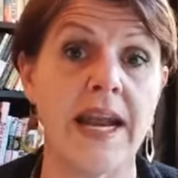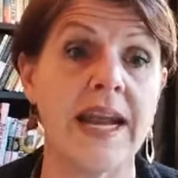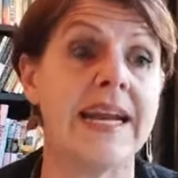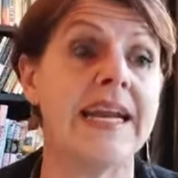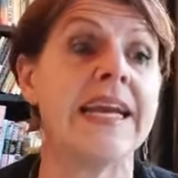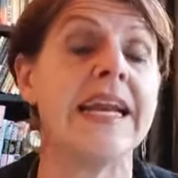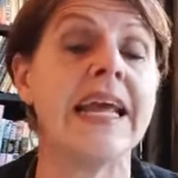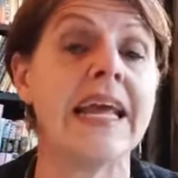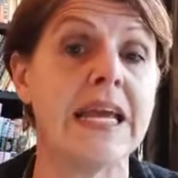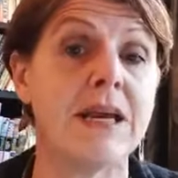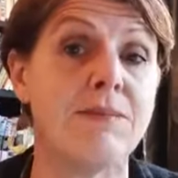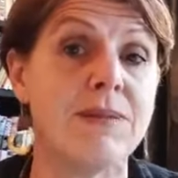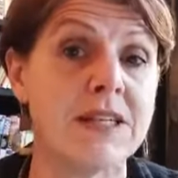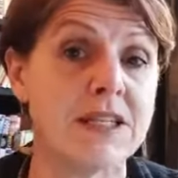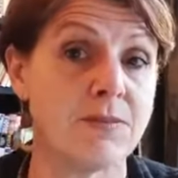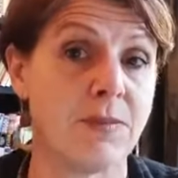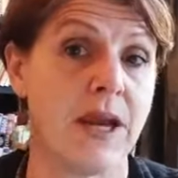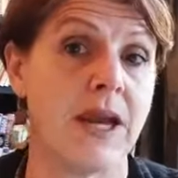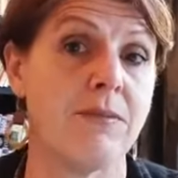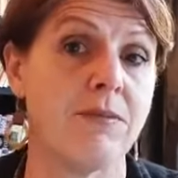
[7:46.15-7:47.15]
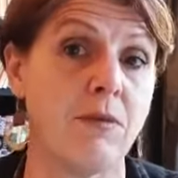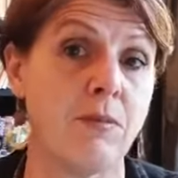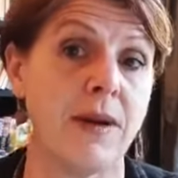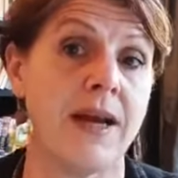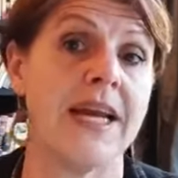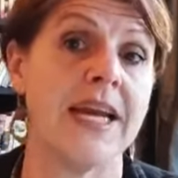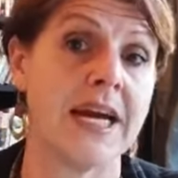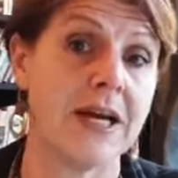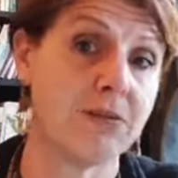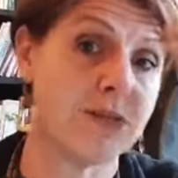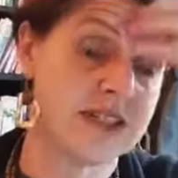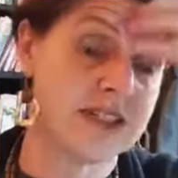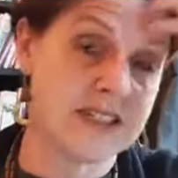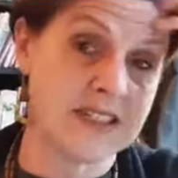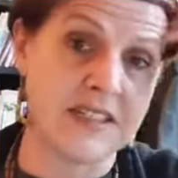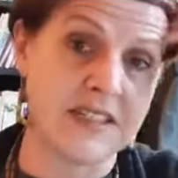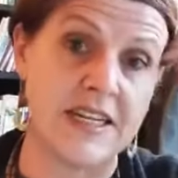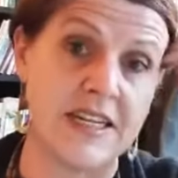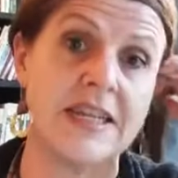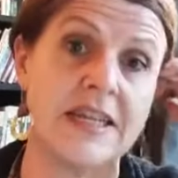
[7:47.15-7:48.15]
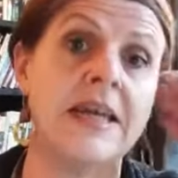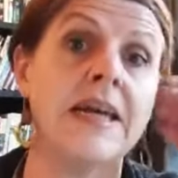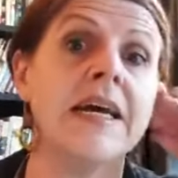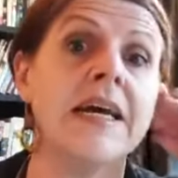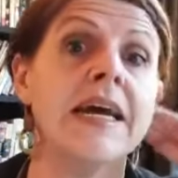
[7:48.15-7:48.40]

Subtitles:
and inhibits people being able to sit